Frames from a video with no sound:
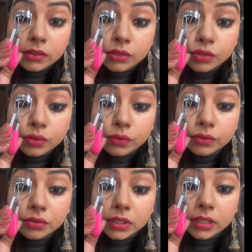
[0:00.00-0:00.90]
2,
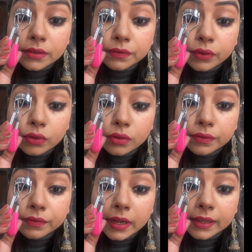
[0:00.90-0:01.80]
3, 4,
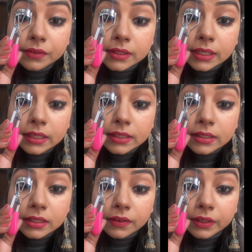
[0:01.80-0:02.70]
5, 6,
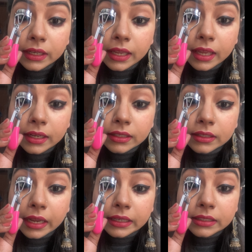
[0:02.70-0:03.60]
7, 8,
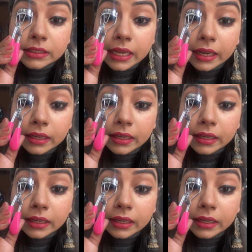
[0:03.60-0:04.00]
9, 10.